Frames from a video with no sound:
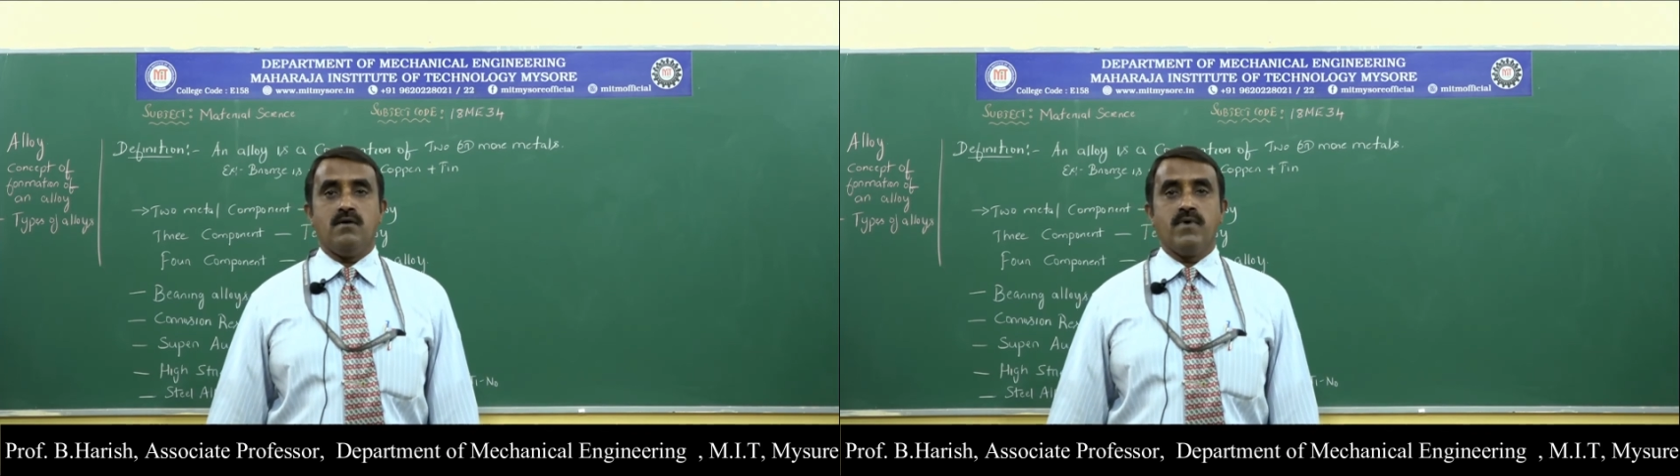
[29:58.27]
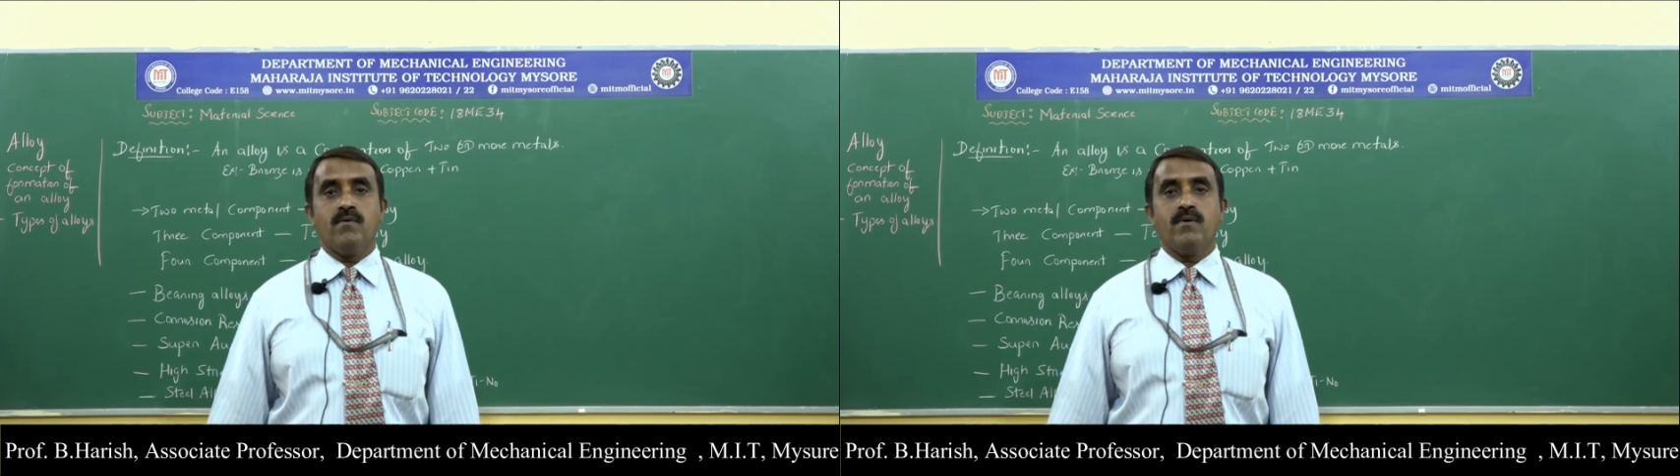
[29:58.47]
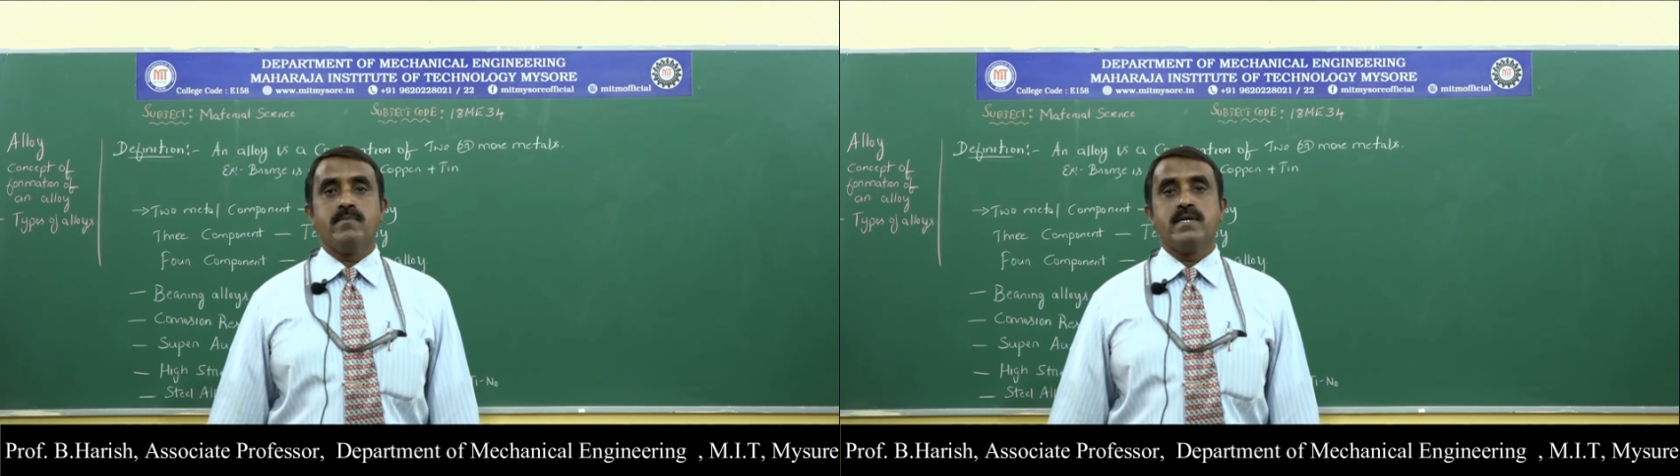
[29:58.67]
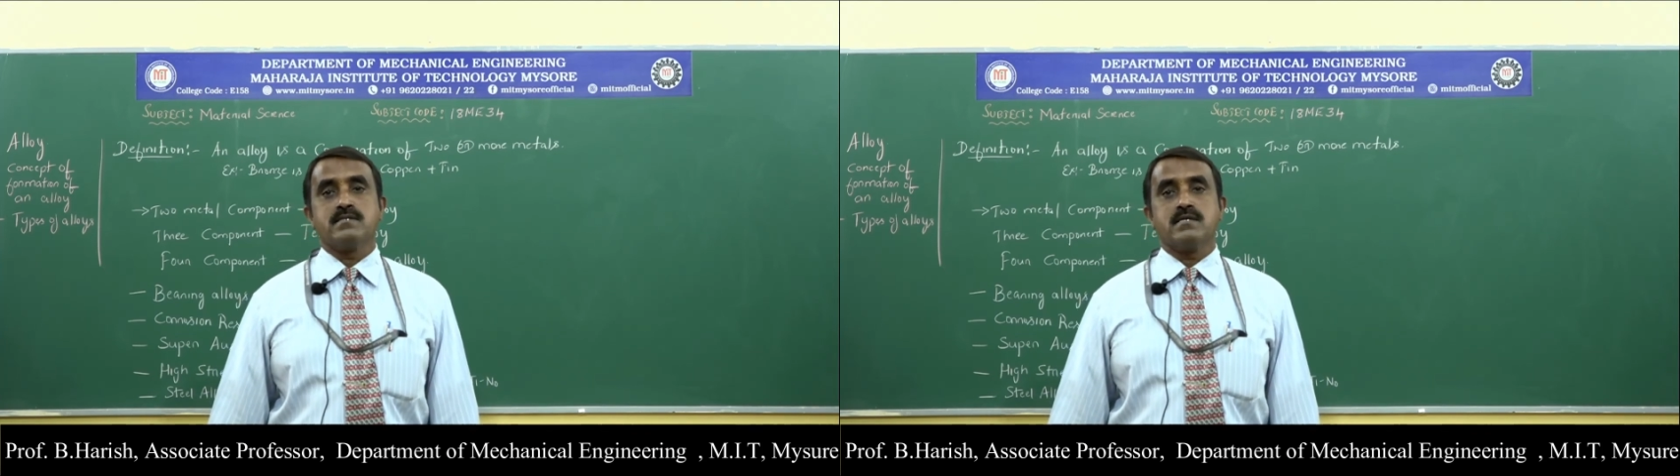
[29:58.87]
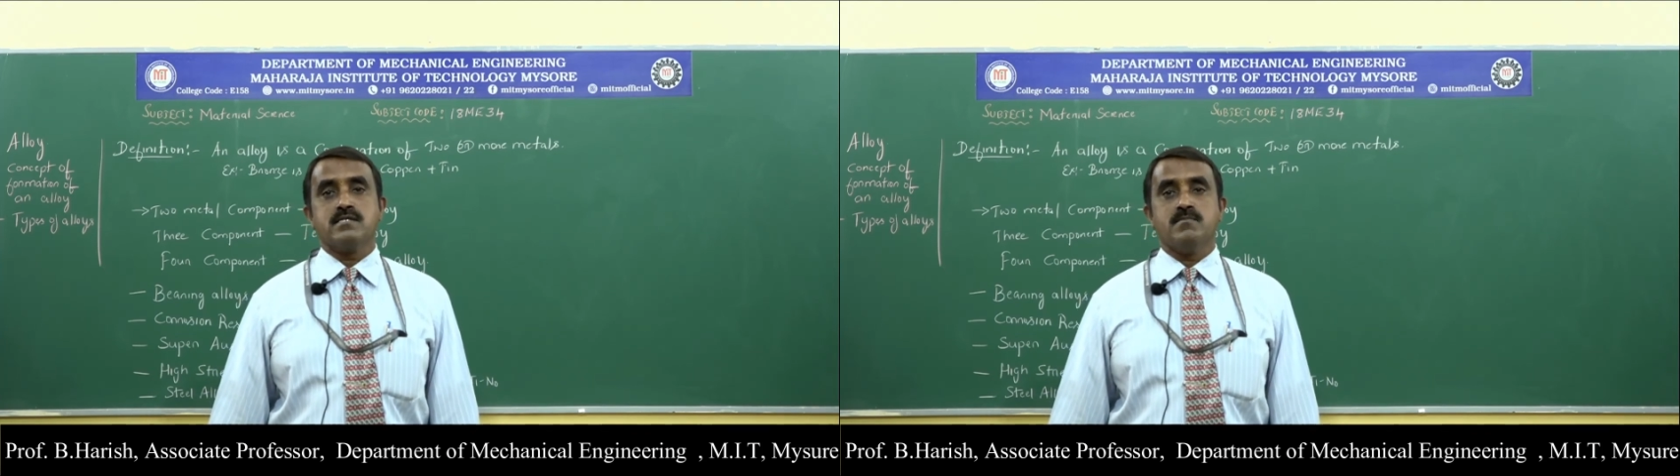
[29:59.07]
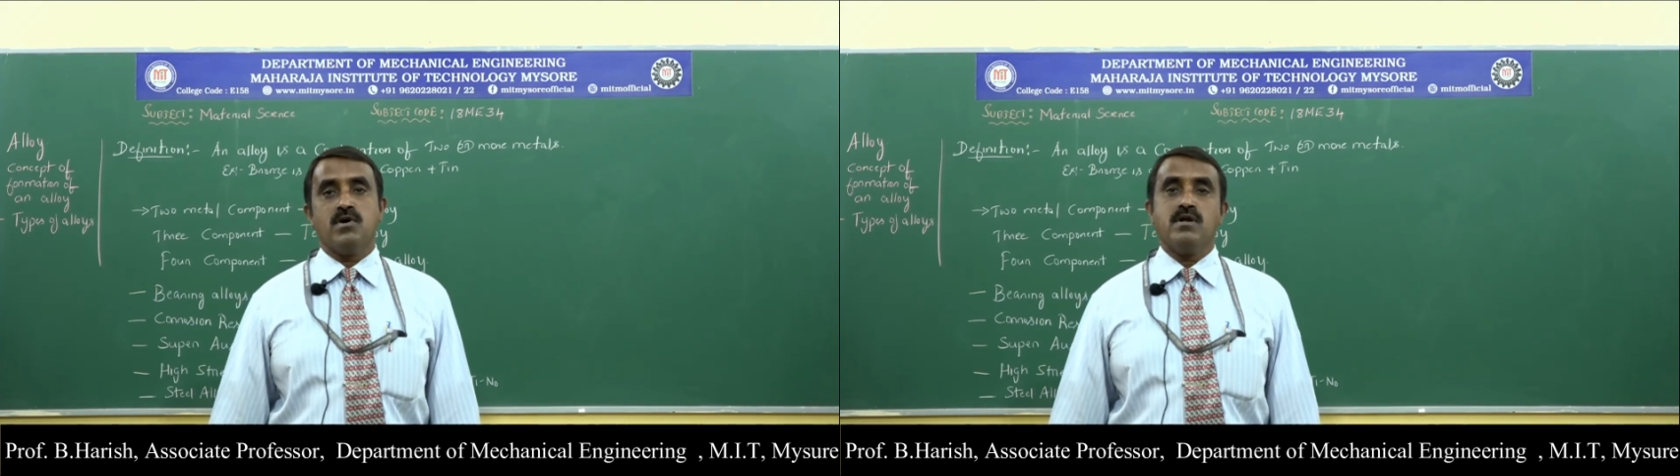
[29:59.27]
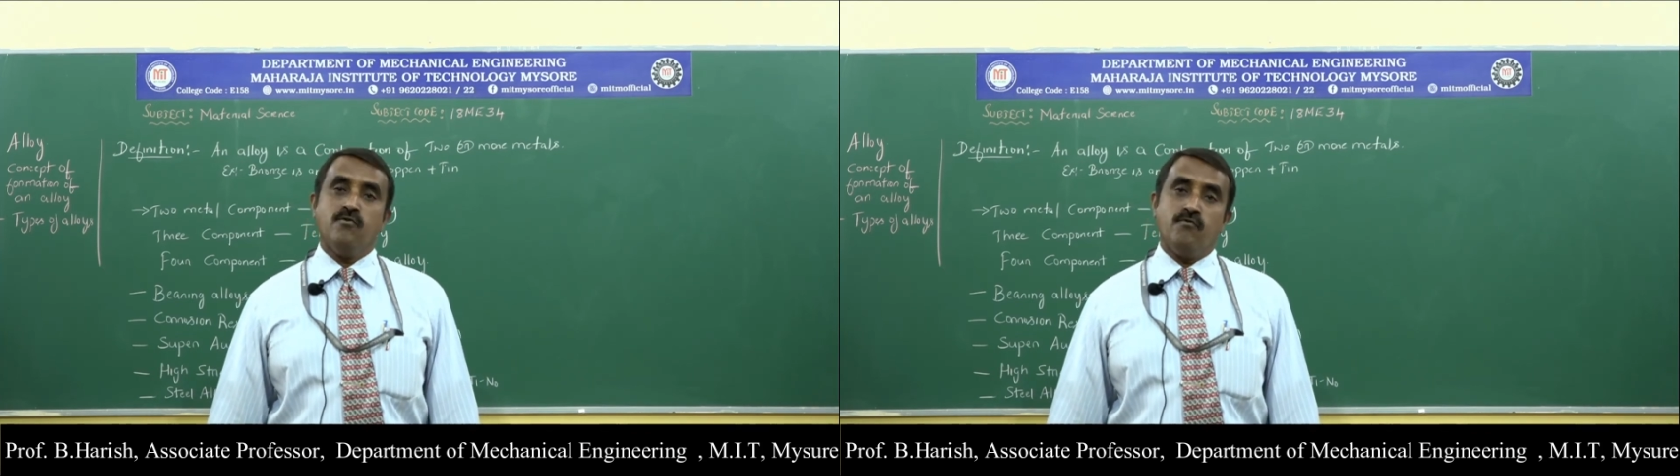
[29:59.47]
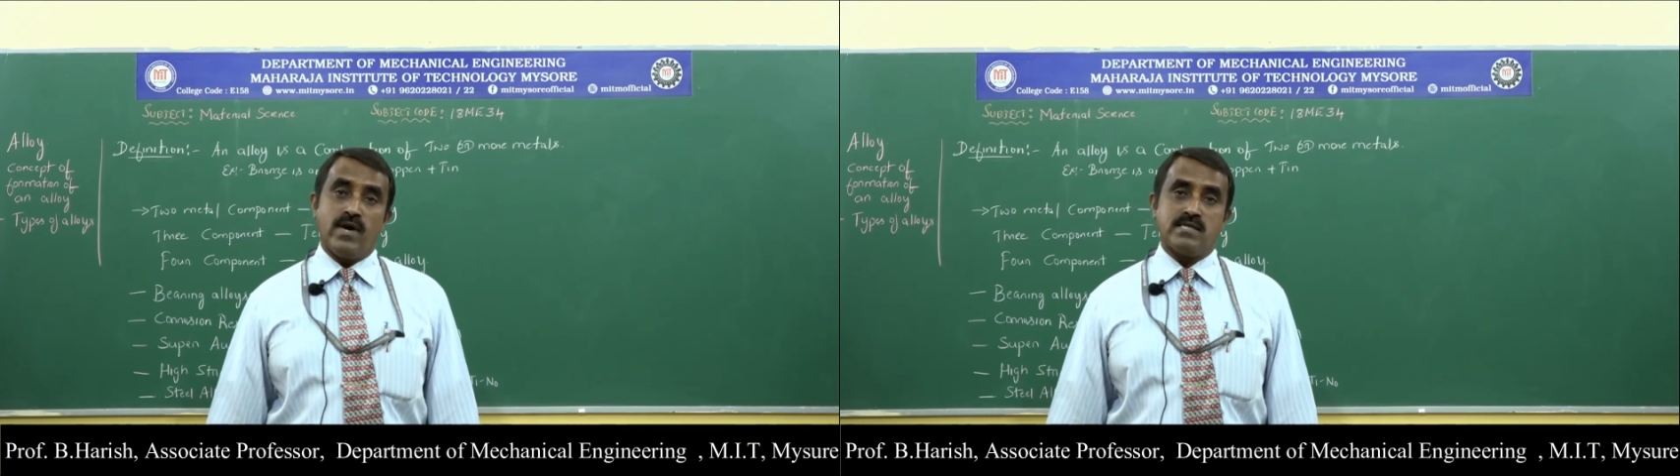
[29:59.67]
we will be discussing
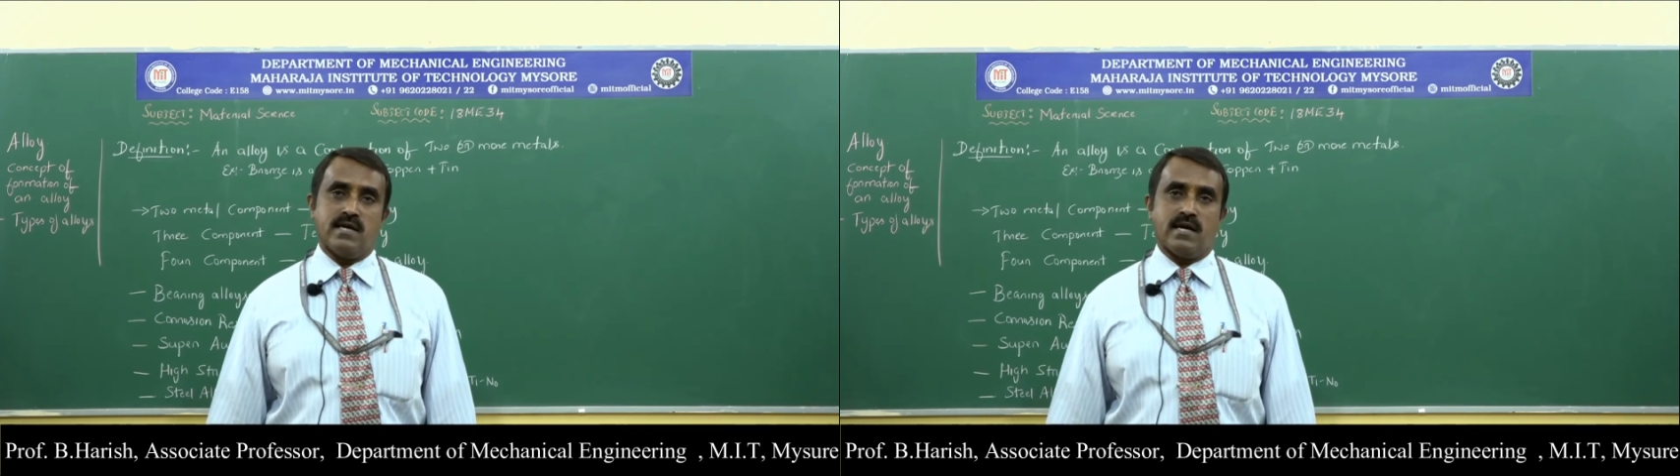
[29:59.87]
about phase